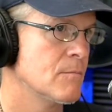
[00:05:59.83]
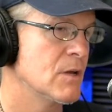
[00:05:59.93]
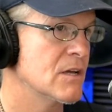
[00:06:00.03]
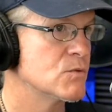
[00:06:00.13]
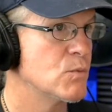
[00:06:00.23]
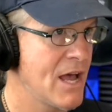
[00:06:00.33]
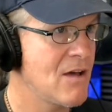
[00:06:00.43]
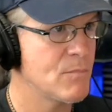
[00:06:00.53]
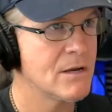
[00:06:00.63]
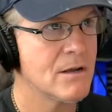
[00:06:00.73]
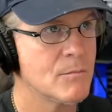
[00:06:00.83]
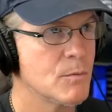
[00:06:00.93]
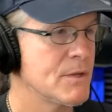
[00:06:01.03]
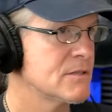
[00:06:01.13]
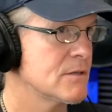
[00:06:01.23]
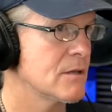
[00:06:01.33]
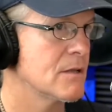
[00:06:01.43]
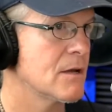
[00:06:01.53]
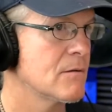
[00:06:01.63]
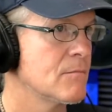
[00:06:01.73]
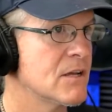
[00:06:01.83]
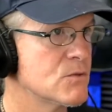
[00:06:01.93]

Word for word: because we have been complements like that, because